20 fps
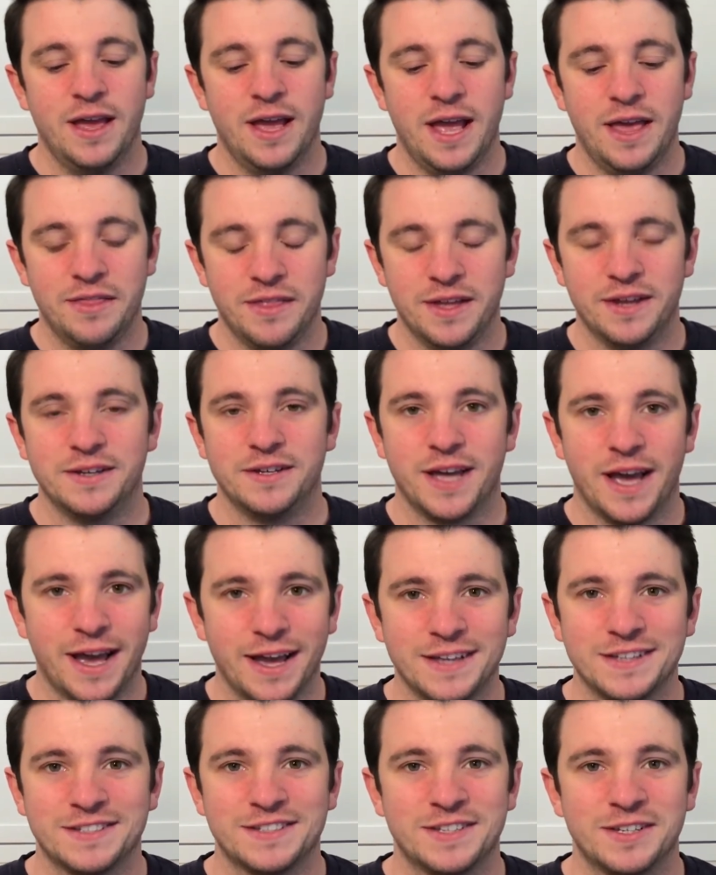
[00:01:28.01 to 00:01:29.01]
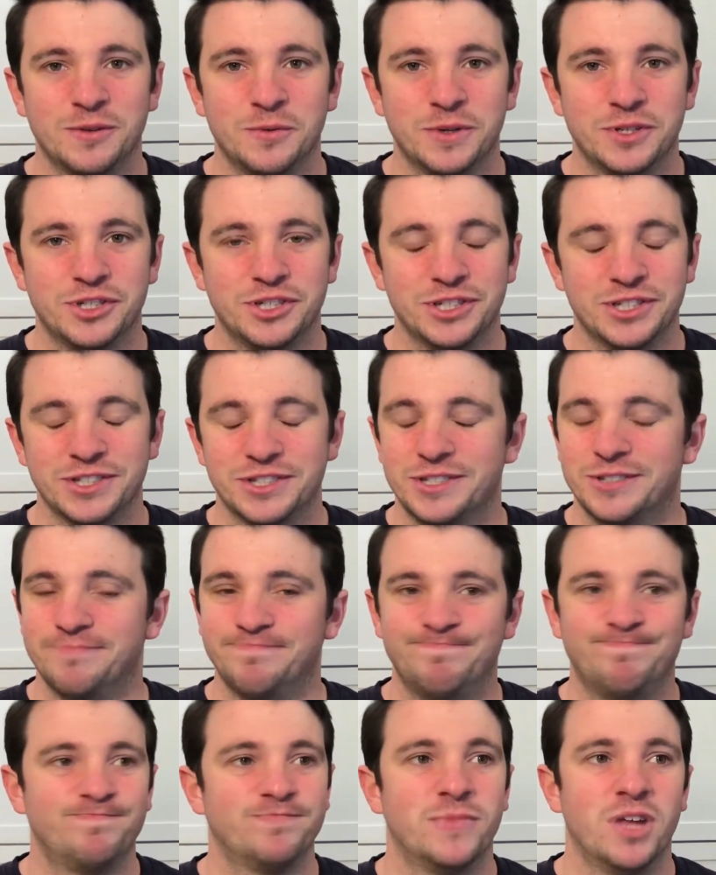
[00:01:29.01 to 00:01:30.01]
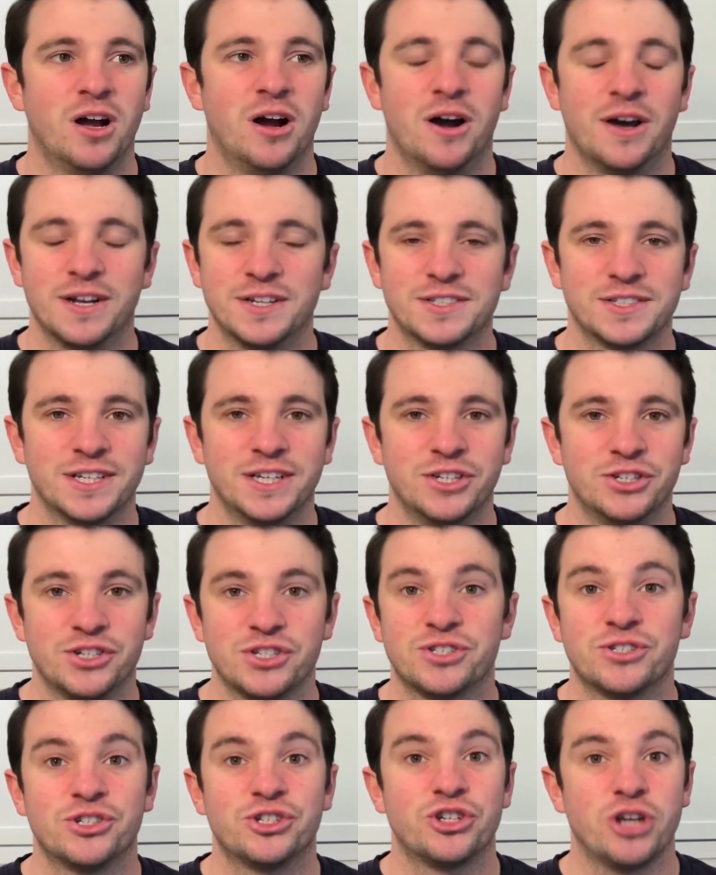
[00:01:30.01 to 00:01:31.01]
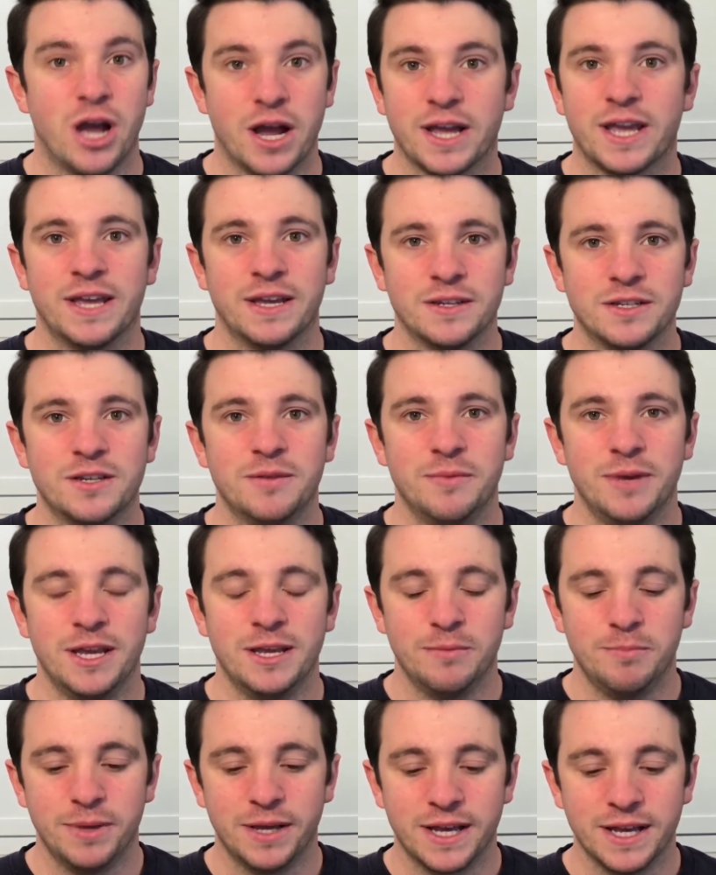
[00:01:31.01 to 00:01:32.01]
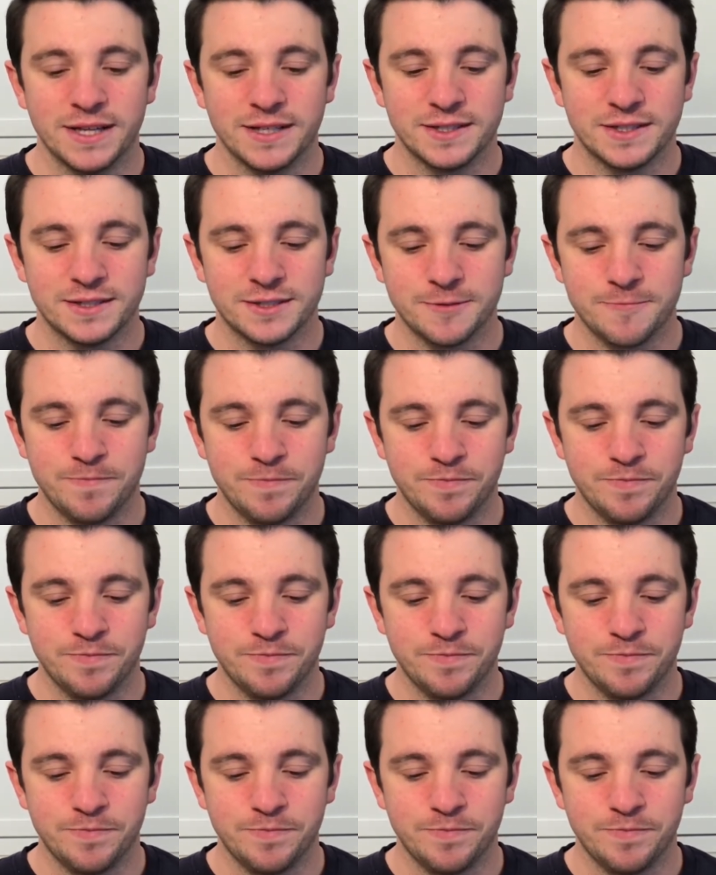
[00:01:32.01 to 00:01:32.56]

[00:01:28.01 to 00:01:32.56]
and then dies, which is honestly just shocking to me, because